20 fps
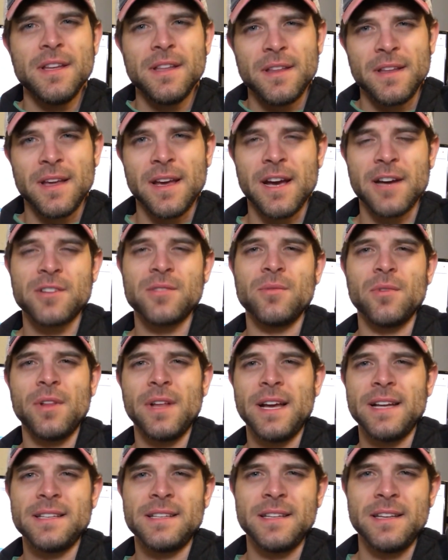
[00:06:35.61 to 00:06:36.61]
the actual
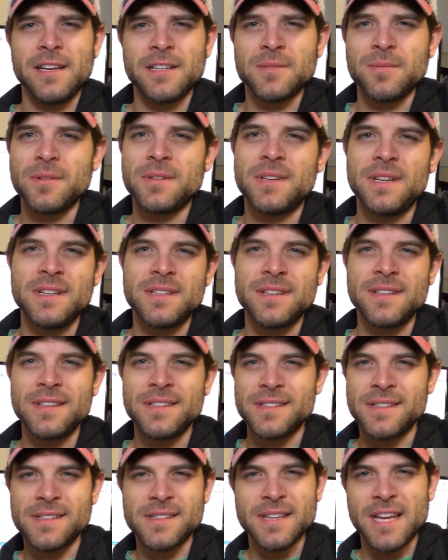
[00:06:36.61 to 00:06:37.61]
IT expertise and
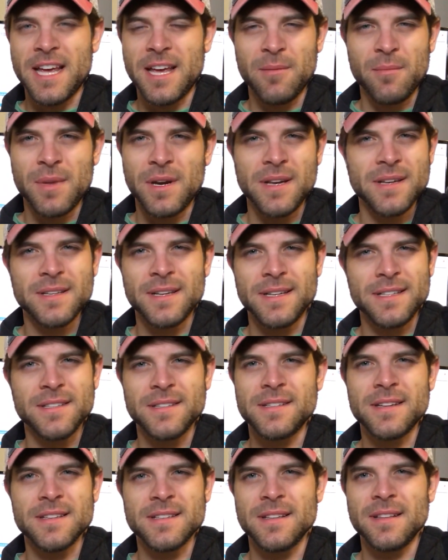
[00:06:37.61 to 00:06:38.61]
this exam, but it, it
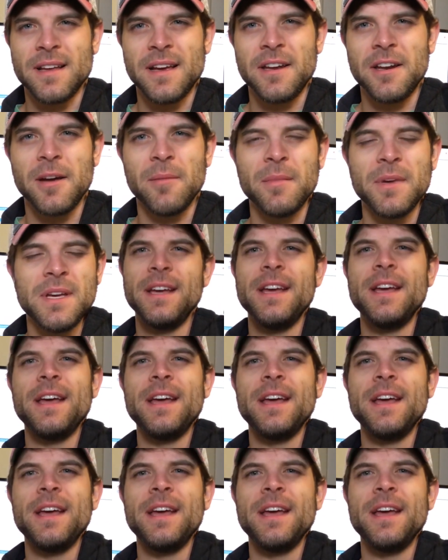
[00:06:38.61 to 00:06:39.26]
just doesn't line up.